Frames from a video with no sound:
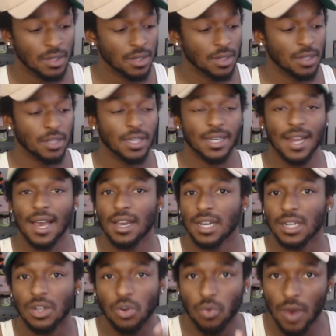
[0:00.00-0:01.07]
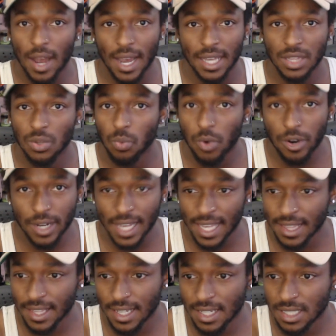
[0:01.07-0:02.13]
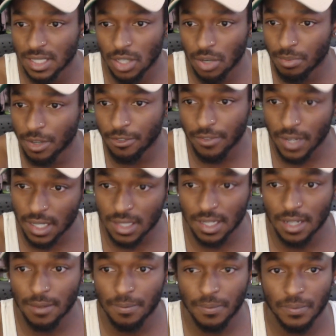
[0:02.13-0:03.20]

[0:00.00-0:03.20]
You're not going to grind. The work ethic is going to be fucked up.